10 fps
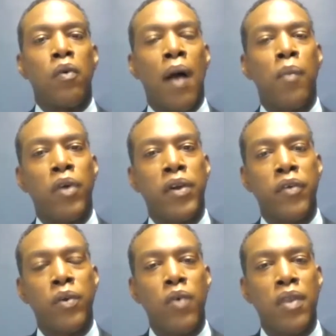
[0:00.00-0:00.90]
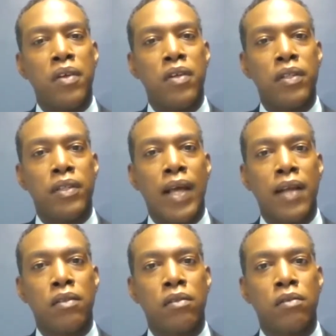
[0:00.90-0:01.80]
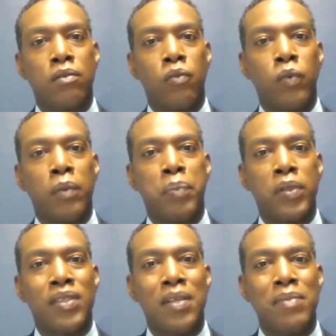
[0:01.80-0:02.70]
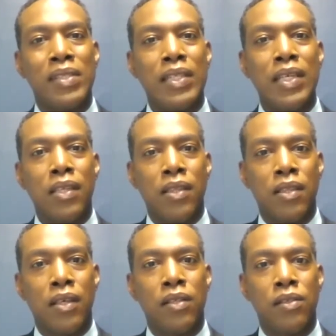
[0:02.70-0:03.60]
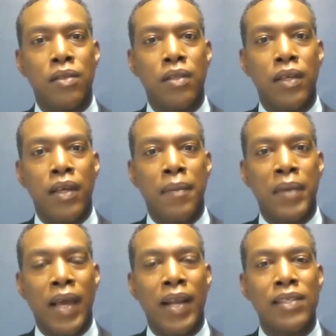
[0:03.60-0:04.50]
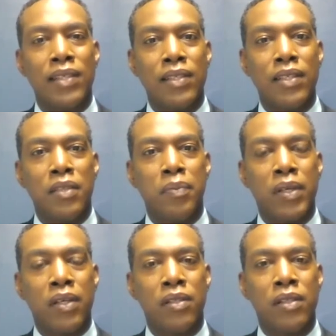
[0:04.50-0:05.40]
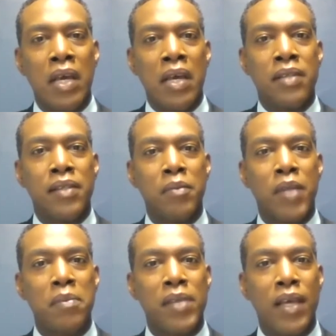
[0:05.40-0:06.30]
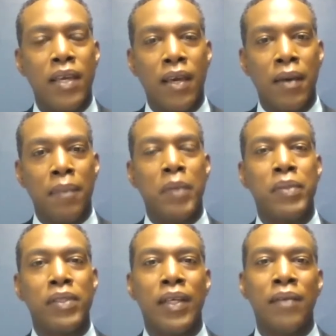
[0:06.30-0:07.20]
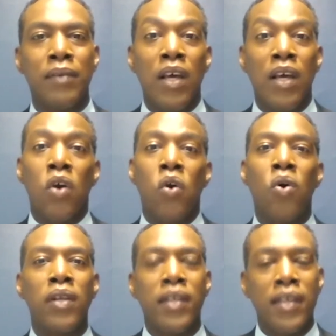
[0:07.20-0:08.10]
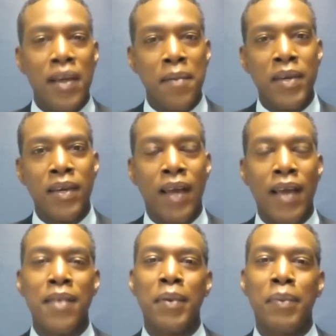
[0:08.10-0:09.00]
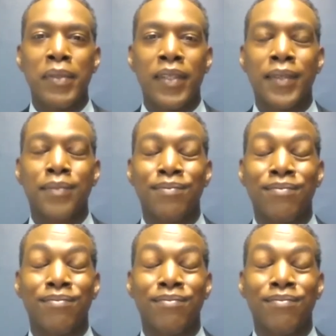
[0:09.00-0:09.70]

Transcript: I'm wondering whether or not that would put some teeth into the EMA. And I say teeth because sometimes I hear people say, call the EMA, and then people say,